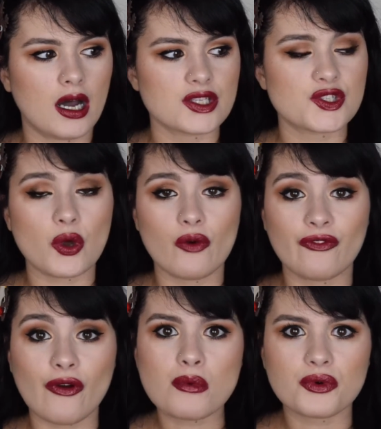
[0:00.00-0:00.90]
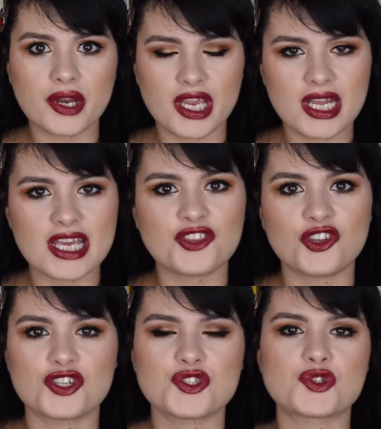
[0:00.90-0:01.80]
So from green it
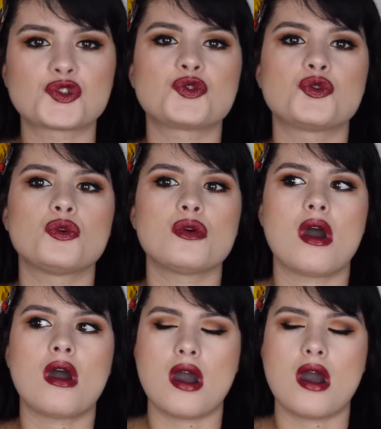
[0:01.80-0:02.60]
turns to